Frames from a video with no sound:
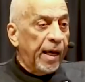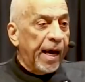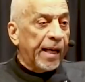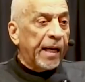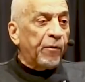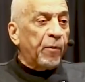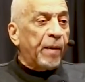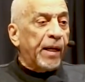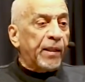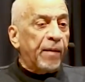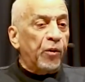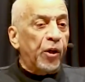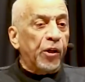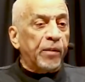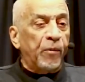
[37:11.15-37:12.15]
And everybody
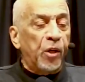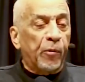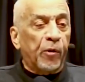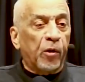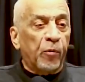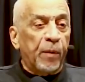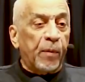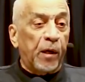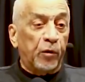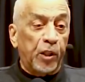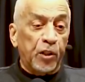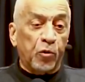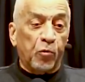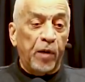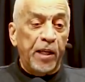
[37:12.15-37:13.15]
time you hear it, you want to worry about it.
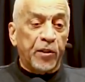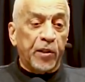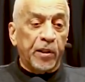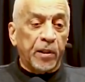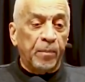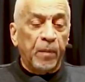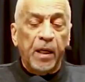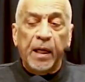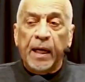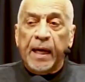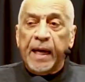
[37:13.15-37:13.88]
That's racism.